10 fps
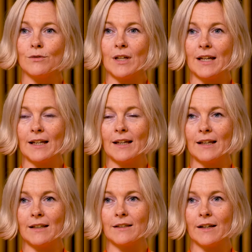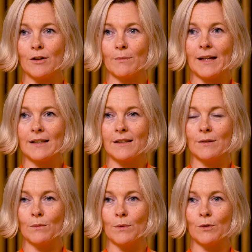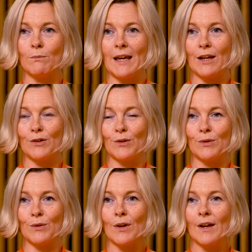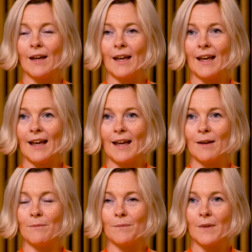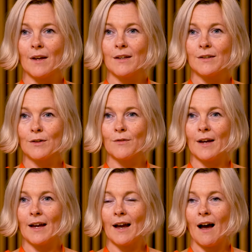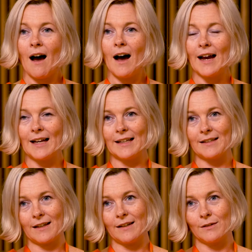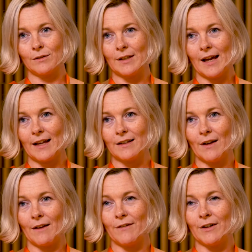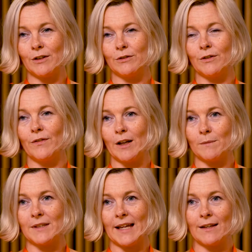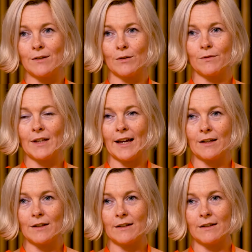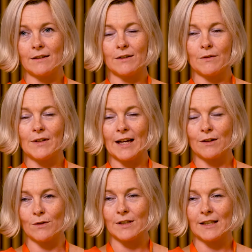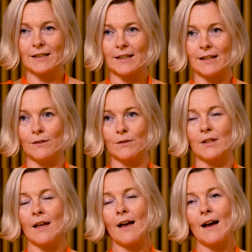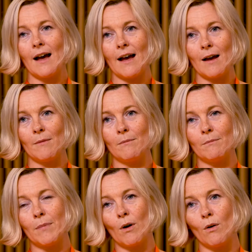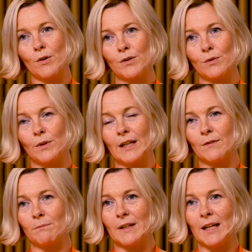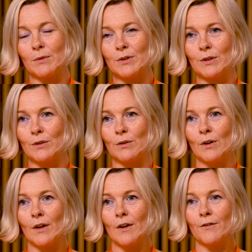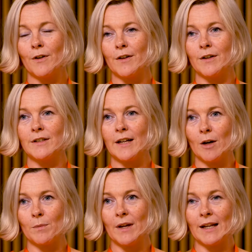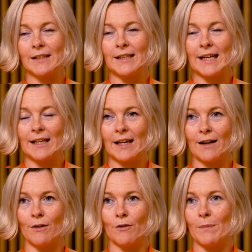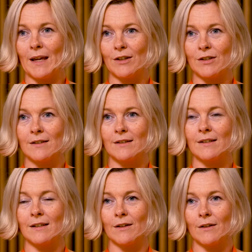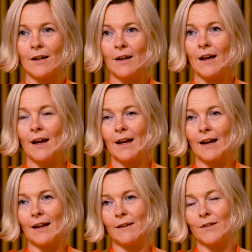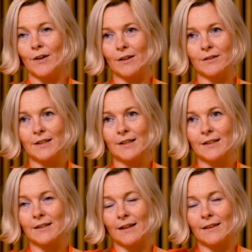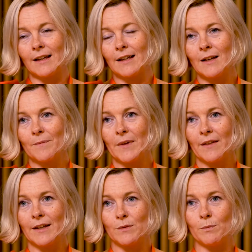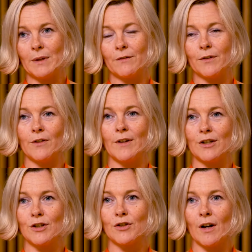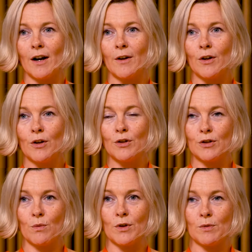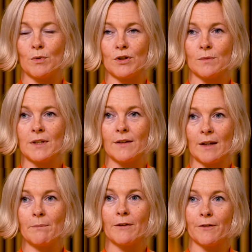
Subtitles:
training in internal medicine will make you sort of highly skilled and a real developed sense of diagnostic skills, but also even being able to further interpret and take care of patients and their illnesses. I think this will be for the registrar who just wants to push themselves that bit